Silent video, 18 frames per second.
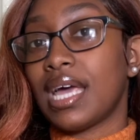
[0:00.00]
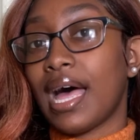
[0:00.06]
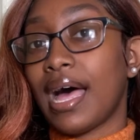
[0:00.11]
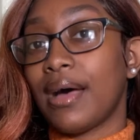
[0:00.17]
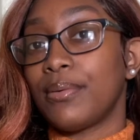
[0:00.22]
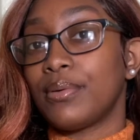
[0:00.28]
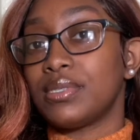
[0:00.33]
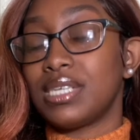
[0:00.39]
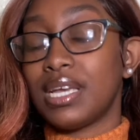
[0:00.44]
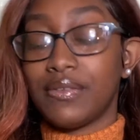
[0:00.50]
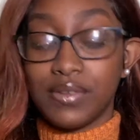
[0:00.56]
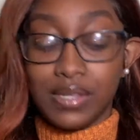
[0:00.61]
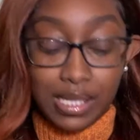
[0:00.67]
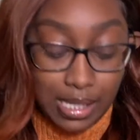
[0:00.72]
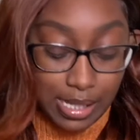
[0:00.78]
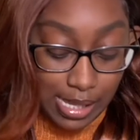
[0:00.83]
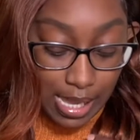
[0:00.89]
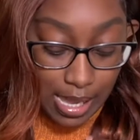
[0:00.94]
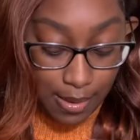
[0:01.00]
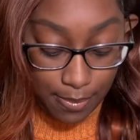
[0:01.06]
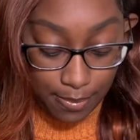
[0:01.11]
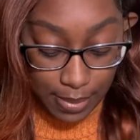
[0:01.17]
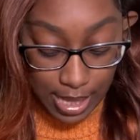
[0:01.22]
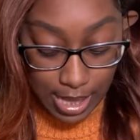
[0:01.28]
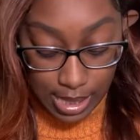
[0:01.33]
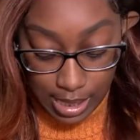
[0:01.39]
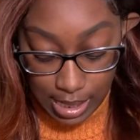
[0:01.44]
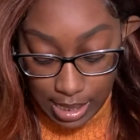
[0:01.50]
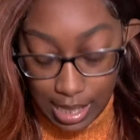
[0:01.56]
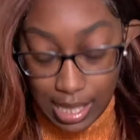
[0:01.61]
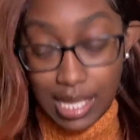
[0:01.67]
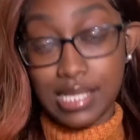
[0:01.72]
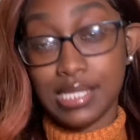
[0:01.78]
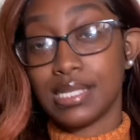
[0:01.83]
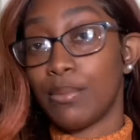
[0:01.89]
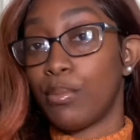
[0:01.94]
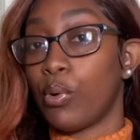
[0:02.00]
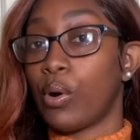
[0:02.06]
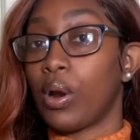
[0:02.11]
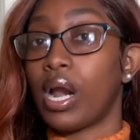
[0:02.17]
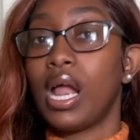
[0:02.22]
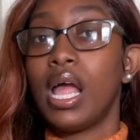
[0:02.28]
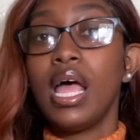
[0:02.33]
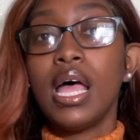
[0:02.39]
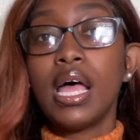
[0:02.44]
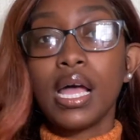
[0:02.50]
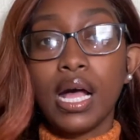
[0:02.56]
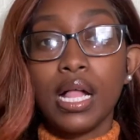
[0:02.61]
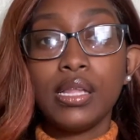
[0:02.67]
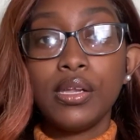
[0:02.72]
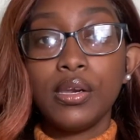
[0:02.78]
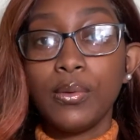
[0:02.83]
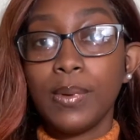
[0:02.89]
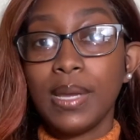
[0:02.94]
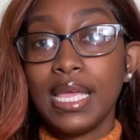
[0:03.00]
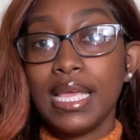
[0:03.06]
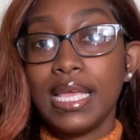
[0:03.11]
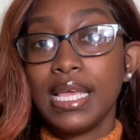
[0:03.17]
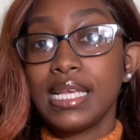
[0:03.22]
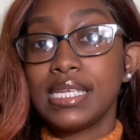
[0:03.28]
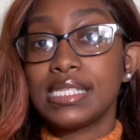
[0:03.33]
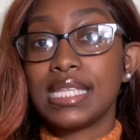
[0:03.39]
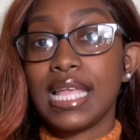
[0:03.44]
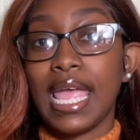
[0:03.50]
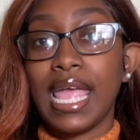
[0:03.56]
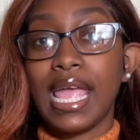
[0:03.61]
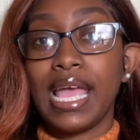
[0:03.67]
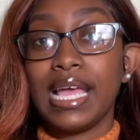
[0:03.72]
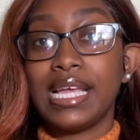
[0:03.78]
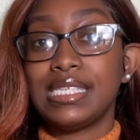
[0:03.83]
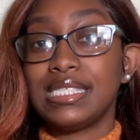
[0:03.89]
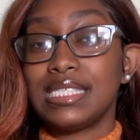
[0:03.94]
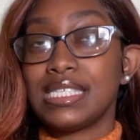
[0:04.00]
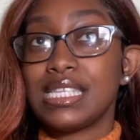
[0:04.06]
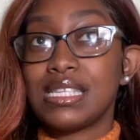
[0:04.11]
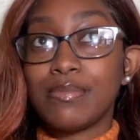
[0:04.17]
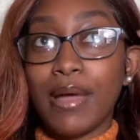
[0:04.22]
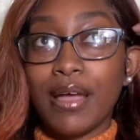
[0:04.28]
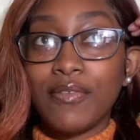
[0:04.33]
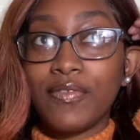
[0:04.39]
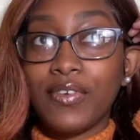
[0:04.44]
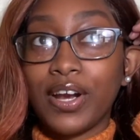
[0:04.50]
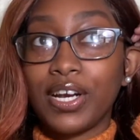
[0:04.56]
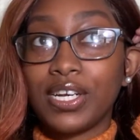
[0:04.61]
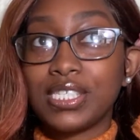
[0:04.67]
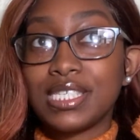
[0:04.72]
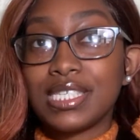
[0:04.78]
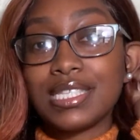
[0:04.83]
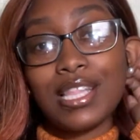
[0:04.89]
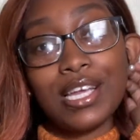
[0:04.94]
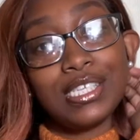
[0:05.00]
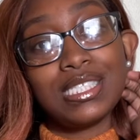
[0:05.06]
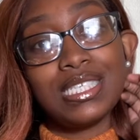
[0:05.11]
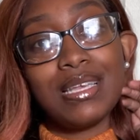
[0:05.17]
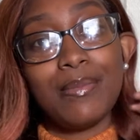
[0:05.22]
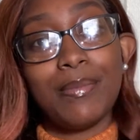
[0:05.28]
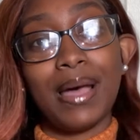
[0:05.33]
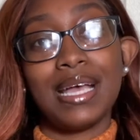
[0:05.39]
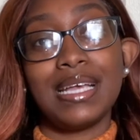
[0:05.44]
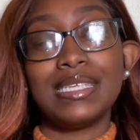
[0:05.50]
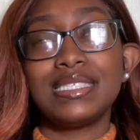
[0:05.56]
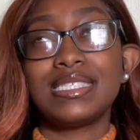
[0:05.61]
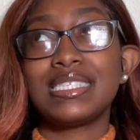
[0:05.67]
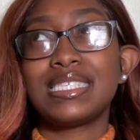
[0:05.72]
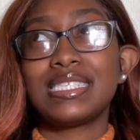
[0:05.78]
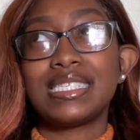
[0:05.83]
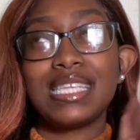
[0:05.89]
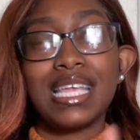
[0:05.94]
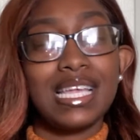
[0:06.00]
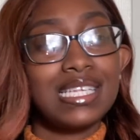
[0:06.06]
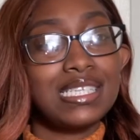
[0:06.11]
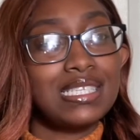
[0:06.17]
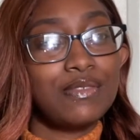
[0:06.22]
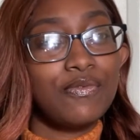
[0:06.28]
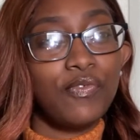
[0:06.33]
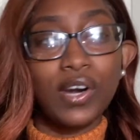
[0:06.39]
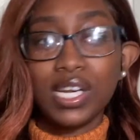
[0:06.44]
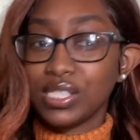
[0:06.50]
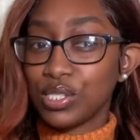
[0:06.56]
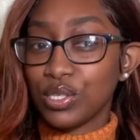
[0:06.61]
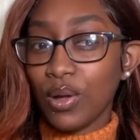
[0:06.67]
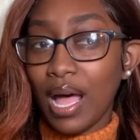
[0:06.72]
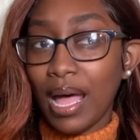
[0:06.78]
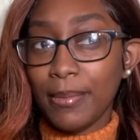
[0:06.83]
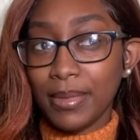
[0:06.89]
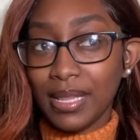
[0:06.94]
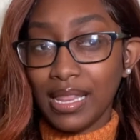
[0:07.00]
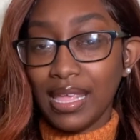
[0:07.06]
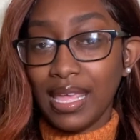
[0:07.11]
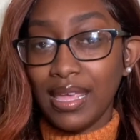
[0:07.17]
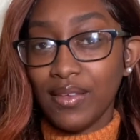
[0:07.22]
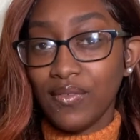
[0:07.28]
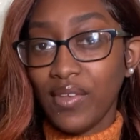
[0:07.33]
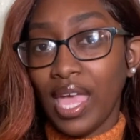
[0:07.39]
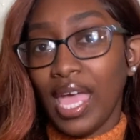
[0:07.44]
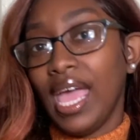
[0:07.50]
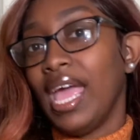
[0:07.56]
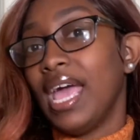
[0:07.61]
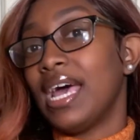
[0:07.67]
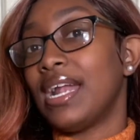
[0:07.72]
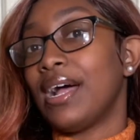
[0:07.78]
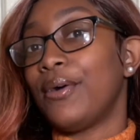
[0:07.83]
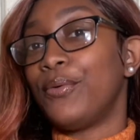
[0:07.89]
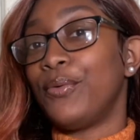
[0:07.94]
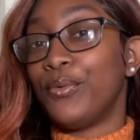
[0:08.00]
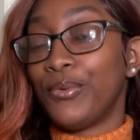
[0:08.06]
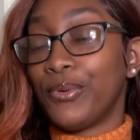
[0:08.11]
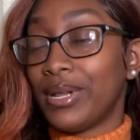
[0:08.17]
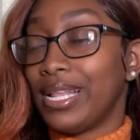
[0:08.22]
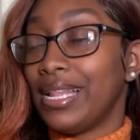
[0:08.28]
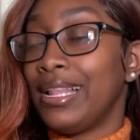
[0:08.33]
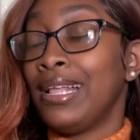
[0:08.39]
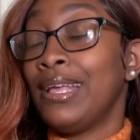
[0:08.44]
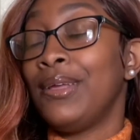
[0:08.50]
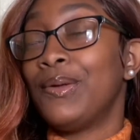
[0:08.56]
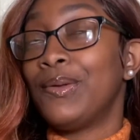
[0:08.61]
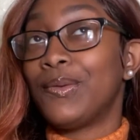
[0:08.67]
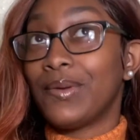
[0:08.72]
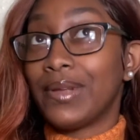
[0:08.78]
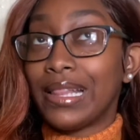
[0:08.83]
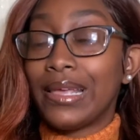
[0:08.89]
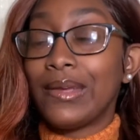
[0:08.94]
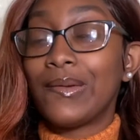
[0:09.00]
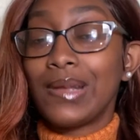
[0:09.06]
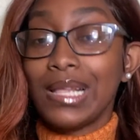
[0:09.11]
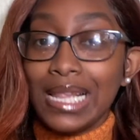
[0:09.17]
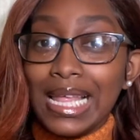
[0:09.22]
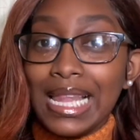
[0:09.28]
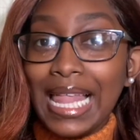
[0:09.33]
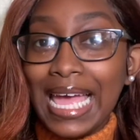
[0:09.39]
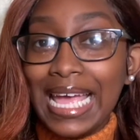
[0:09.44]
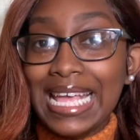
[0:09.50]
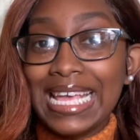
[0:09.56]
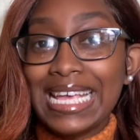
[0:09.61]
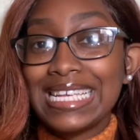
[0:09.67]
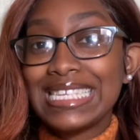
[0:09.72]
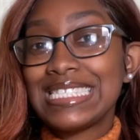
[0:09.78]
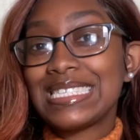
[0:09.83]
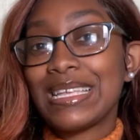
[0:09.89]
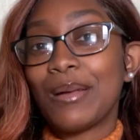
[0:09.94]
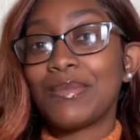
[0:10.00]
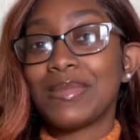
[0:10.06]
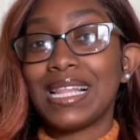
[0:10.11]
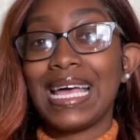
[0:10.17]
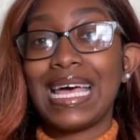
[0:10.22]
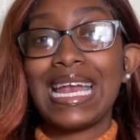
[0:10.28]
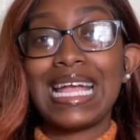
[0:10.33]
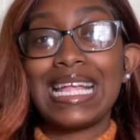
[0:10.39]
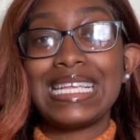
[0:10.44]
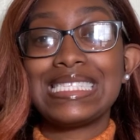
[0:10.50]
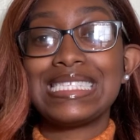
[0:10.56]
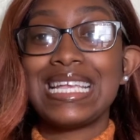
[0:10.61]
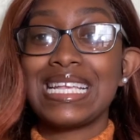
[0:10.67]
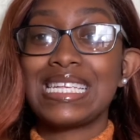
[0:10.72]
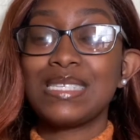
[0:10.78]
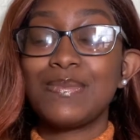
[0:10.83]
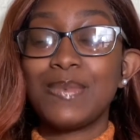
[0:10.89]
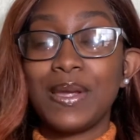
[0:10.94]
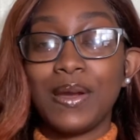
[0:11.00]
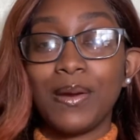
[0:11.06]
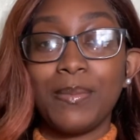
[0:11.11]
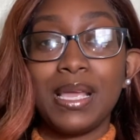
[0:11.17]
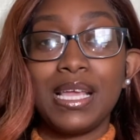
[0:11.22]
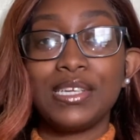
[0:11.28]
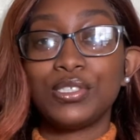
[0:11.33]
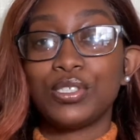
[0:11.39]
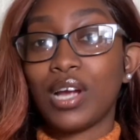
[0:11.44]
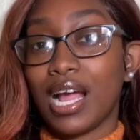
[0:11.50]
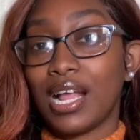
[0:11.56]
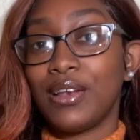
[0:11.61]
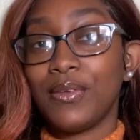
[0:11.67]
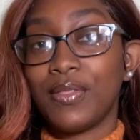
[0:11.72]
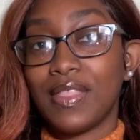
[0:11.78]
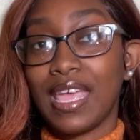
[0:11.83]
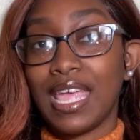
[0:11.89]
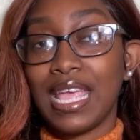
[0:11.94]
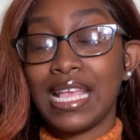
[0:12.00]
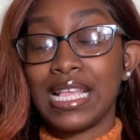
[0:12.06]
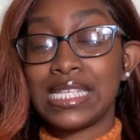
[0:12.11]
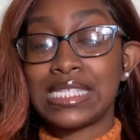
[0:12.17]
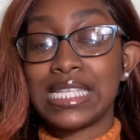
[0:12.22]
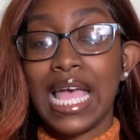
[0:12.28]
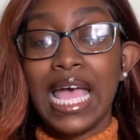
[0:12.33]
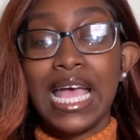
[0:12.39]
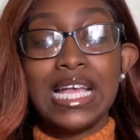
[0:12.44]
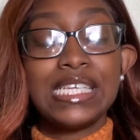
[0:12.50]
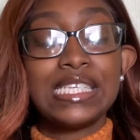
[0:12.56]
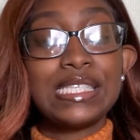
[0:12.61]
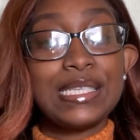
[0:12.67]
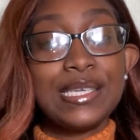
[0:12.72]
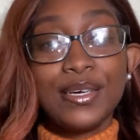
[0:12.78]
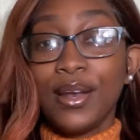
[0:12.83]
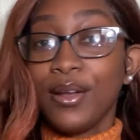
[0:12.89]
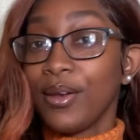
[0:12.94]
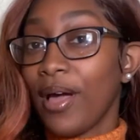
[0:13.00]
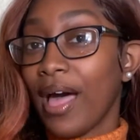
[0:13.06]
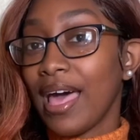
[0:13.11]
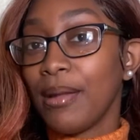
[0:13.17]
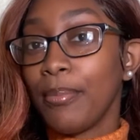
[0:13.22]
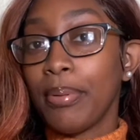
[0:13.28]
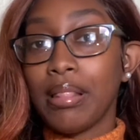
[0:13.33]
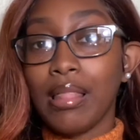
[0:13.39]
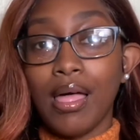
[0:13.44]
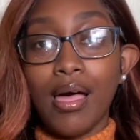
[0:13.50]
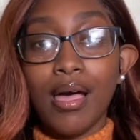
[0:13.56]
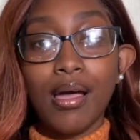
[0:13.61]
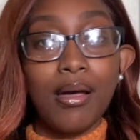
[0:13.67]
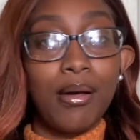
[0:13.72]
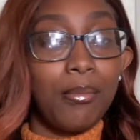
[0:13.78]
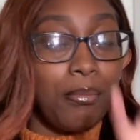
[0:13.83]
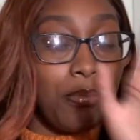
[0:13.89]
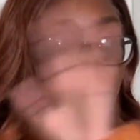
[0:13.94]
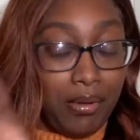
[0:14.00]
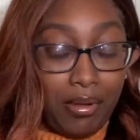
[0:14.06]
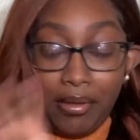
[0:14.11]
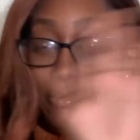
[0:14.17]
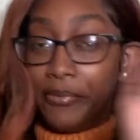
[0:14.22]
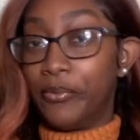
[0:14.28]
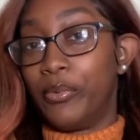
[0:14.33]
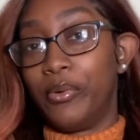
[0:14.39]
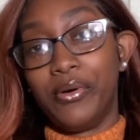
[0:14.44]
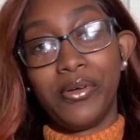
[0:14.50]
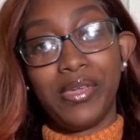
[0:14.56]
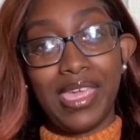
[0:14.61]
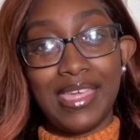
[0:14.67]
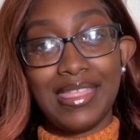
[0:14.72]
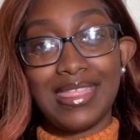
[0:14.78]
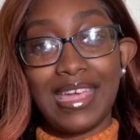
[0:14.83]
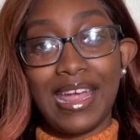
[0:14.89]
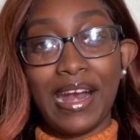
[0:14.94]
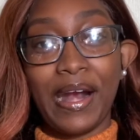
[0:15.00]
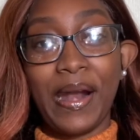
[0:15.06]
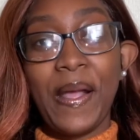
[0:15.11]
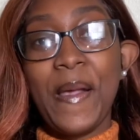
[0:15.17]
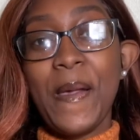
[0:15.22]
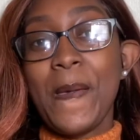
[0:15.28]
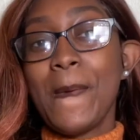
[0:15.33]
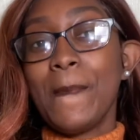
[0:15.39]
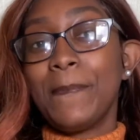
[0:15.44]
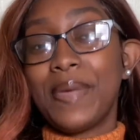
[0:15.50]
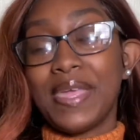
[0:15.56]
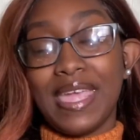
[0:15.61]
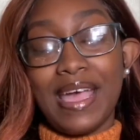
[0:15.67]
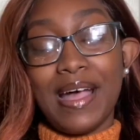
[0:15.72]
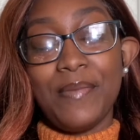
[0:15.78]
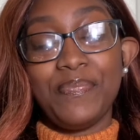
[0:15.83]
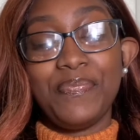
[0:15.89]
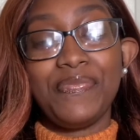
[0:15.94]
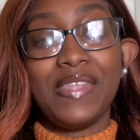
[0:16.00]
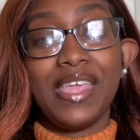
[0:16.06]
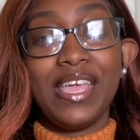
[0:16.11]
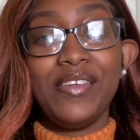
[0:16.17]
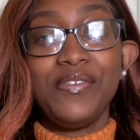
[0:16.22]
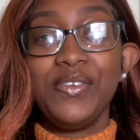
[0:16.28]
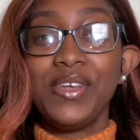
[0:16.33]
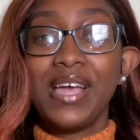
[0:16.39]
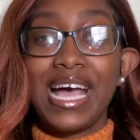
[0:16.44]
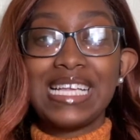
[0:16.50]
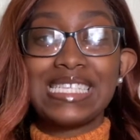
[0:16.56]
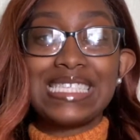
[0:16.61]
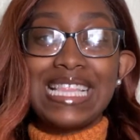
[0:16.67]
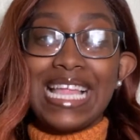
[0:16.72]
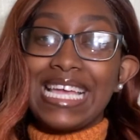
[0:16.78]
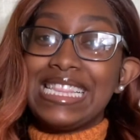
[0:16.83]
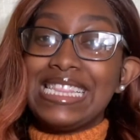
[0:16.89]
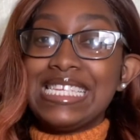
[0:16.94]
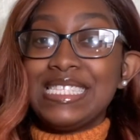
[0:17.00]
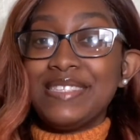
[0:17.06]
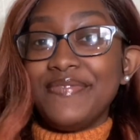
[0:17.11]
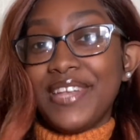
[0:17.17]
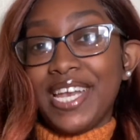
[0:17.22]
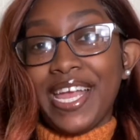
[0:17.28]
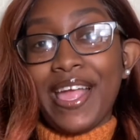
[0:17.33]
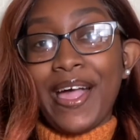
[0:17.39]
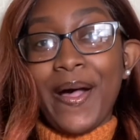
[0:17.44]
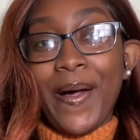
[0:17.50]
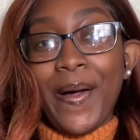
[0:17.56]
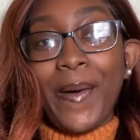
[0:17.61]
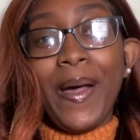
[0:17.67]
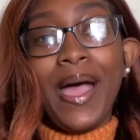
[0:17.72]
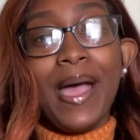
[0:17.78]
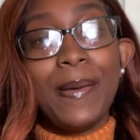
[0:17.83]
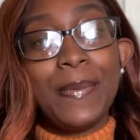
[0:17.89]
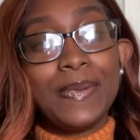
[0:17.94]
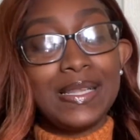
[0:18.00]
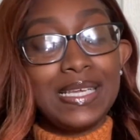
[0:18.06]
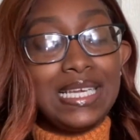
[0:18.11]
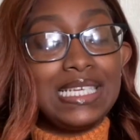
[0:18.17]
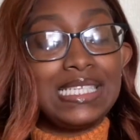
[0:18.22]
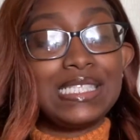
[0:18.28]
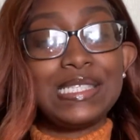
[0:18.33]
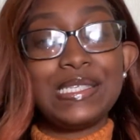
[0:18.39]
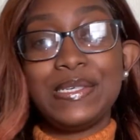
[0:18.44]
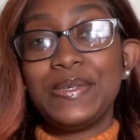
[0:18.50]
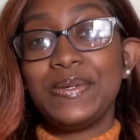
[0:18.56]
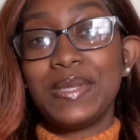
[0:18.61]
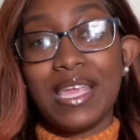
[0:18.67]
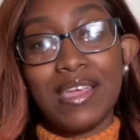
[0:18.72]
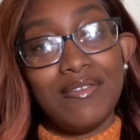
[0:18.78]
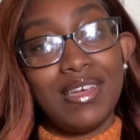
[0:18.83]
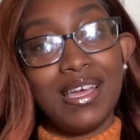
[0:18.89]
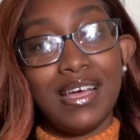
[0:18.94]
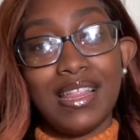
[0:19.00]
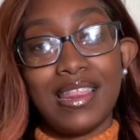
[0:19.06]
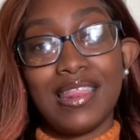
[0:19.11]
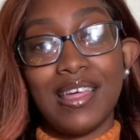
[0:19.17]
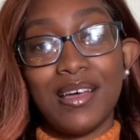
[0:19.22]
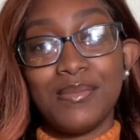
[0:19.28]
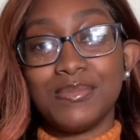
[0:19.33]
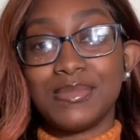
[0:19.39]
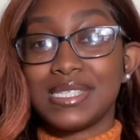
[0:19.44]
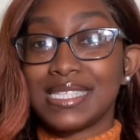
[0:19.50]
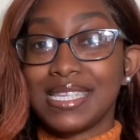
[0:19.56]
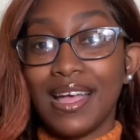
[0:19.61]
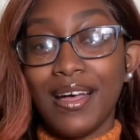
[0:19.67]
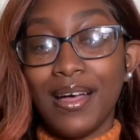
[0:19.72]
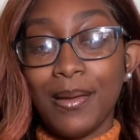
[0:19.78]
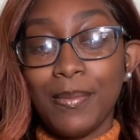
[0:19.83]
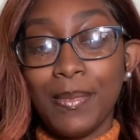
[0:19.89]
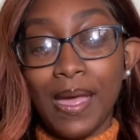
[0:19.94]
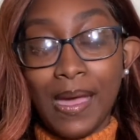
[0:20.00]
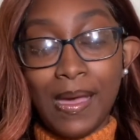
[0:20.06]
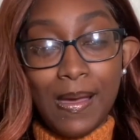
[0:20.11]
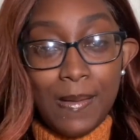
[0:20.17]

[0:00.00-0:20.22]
I will definitely be looking into more colored wigs. And this is my first 13x6 frontal, I believe, and I really like it. So I'm glad I get to experiment and try new things. Still don't know how to pluck, but we'll get there. But yeah, if you guys like this video, please do give it a thumbs up.